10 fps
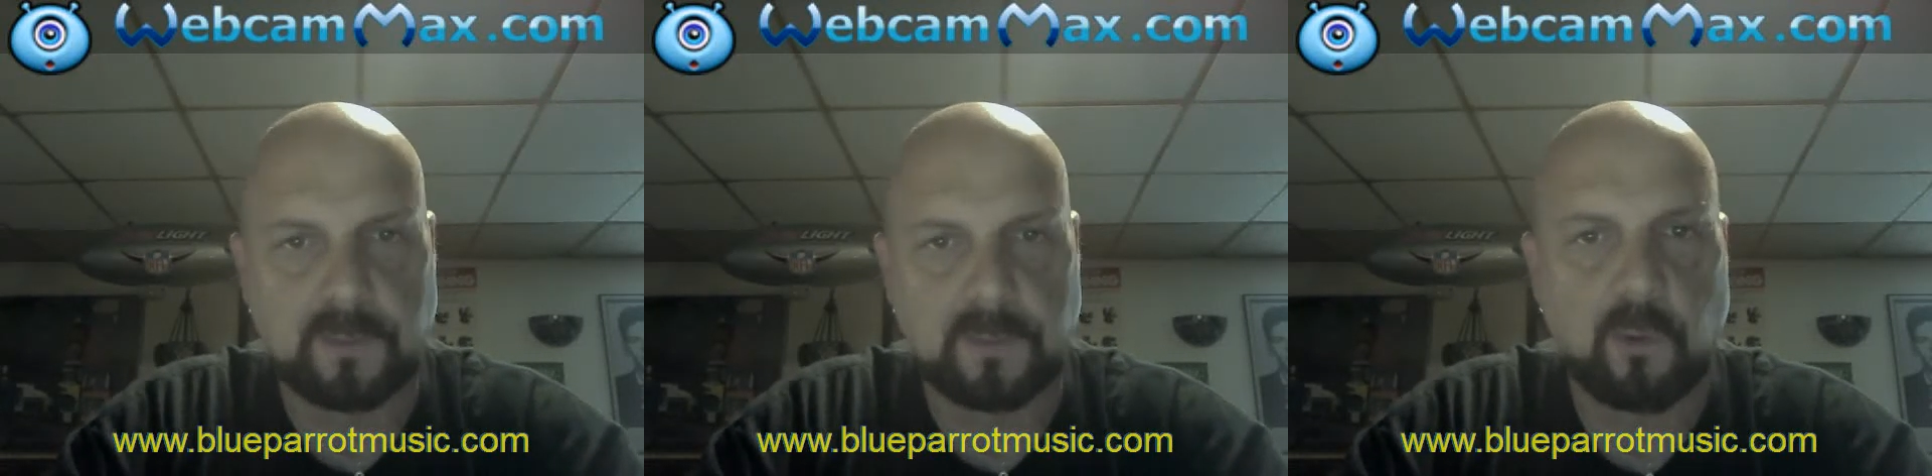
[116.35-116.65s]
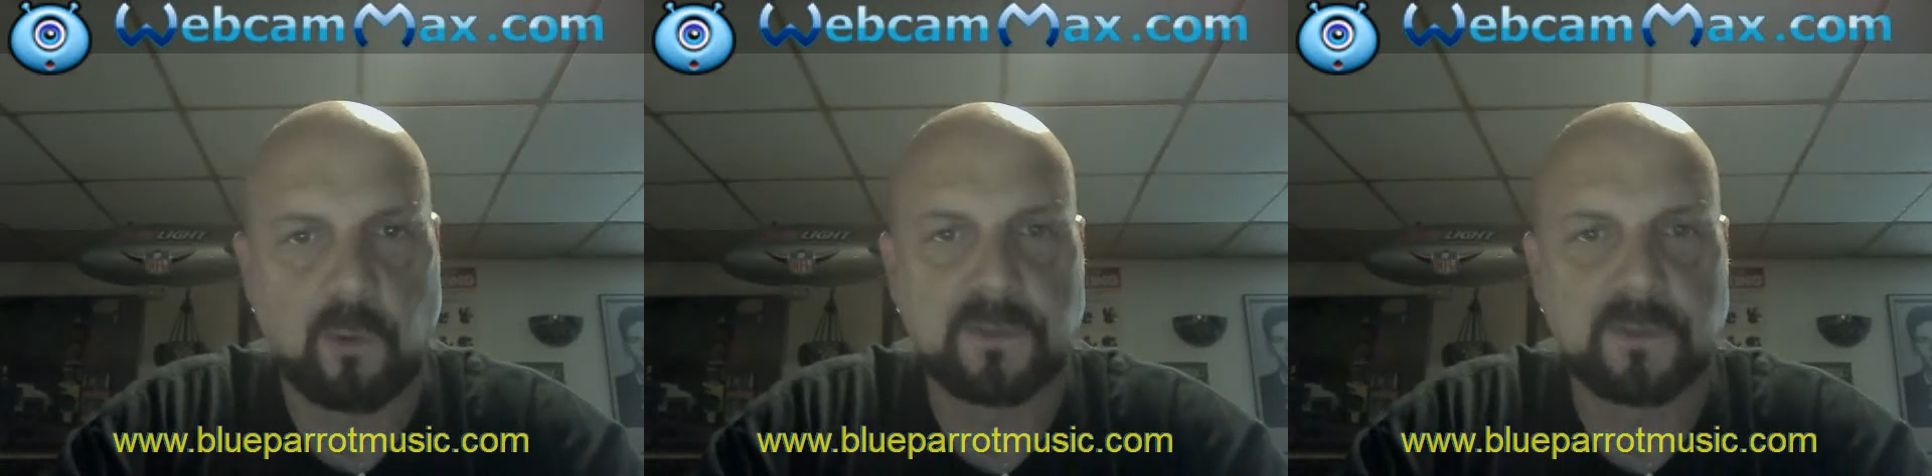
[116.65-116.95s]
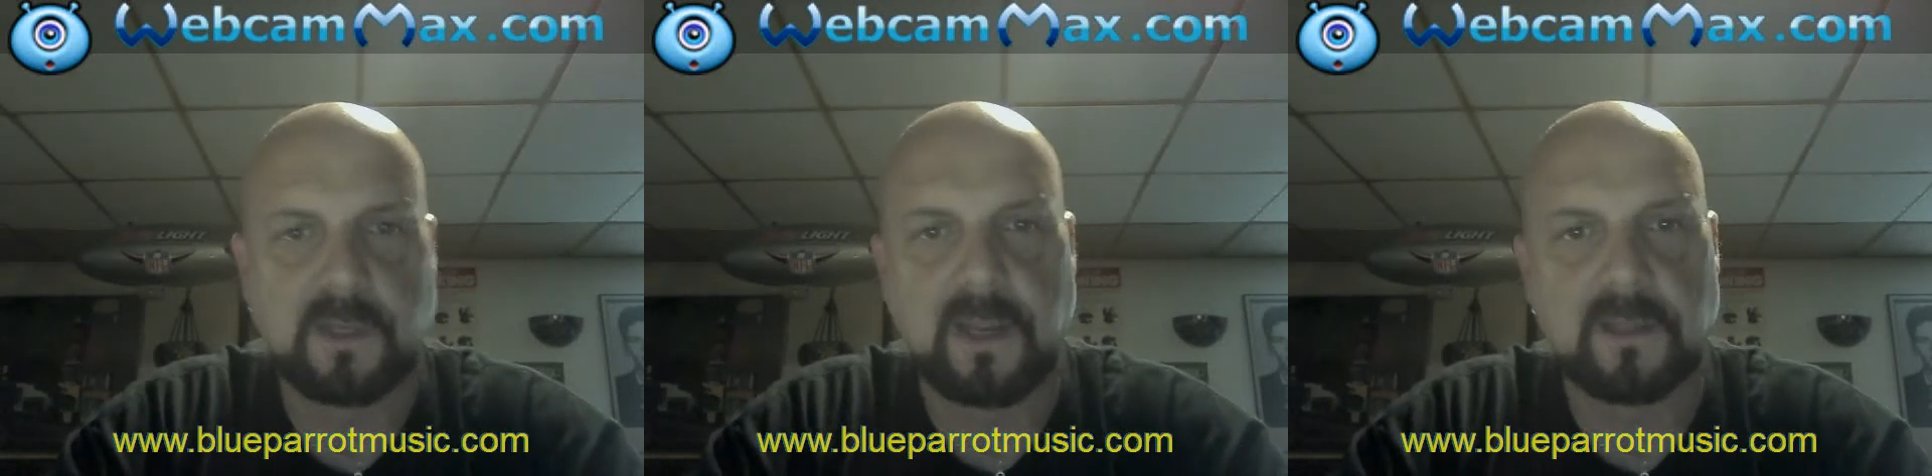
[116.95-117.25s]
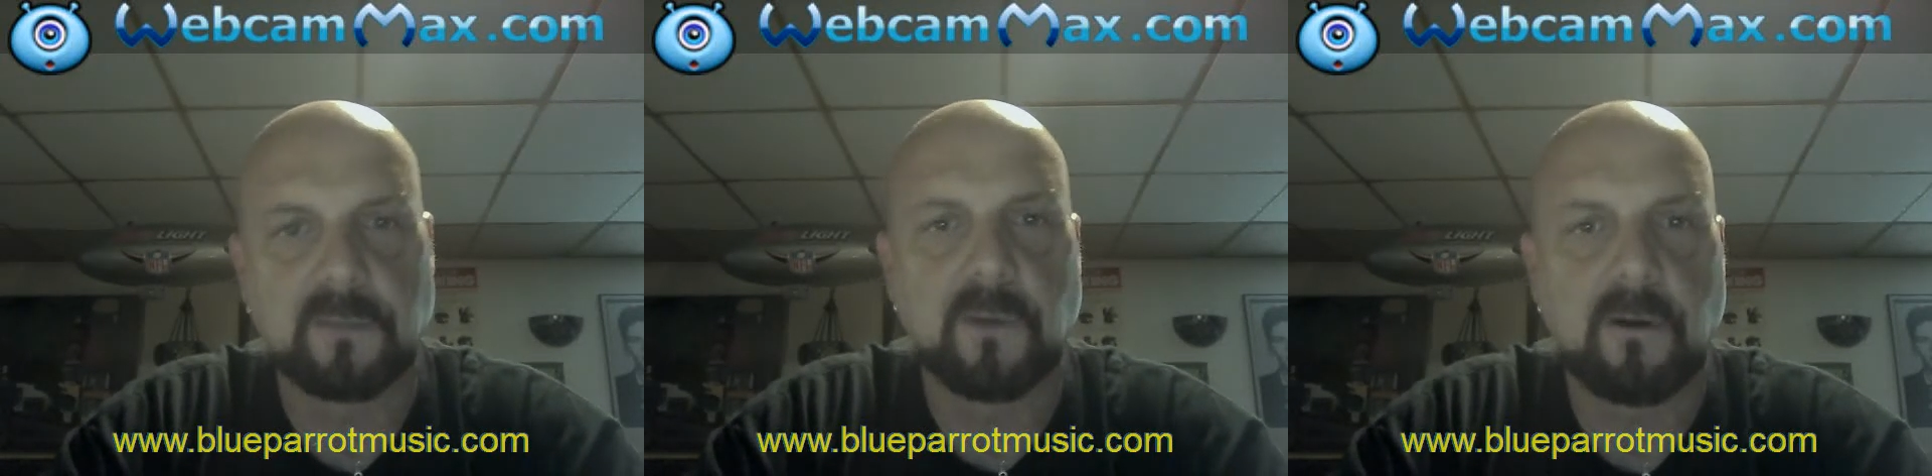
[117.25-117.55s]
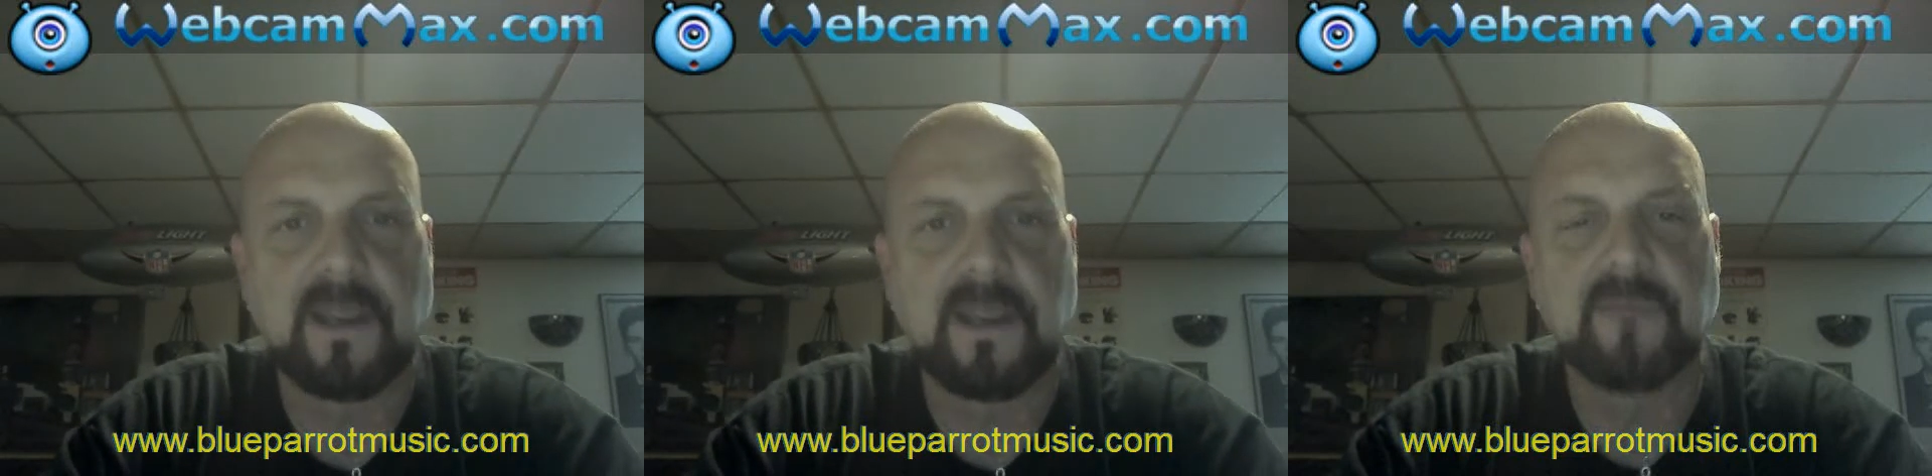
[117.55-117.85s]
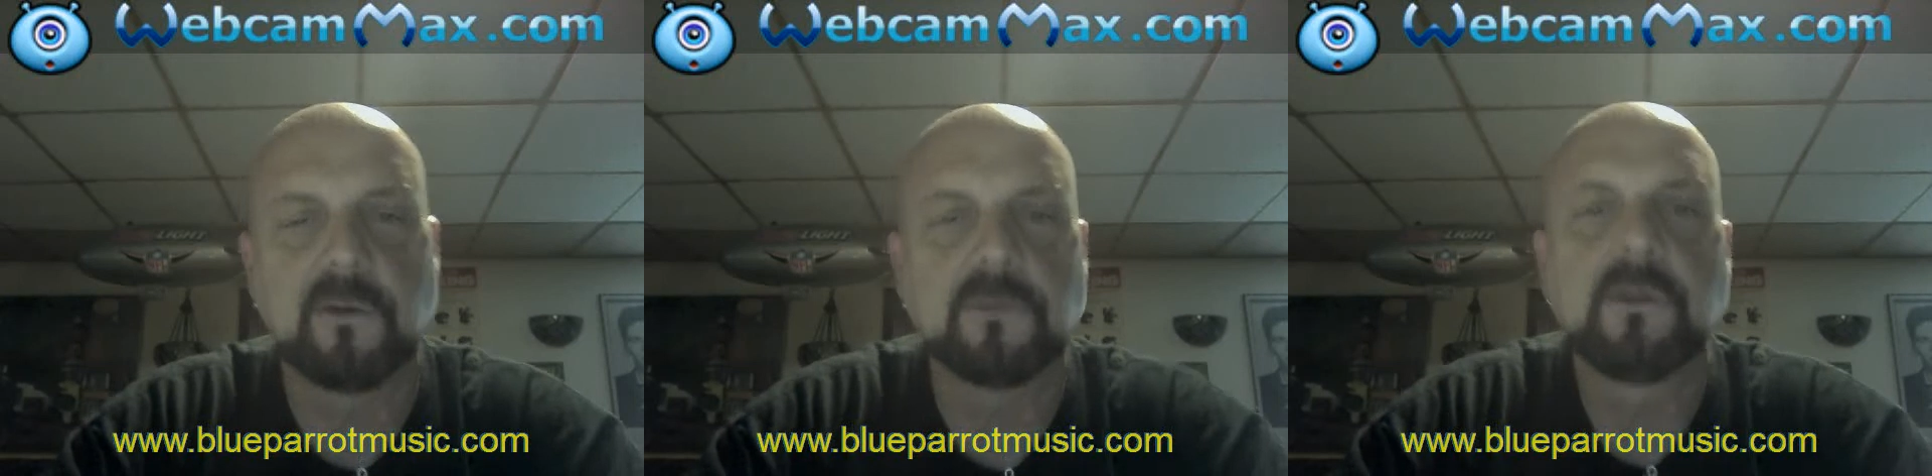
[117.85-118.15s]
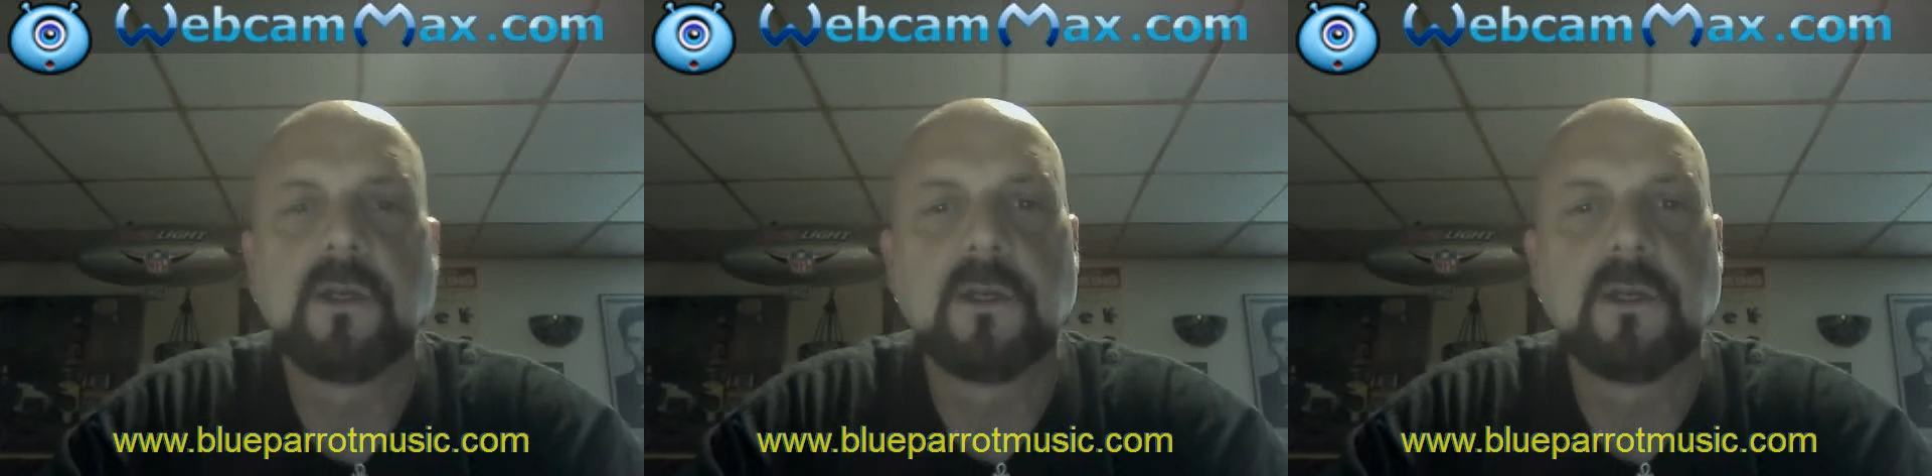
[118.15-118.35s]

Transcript: that we're open today and tomorrow in the afternoon.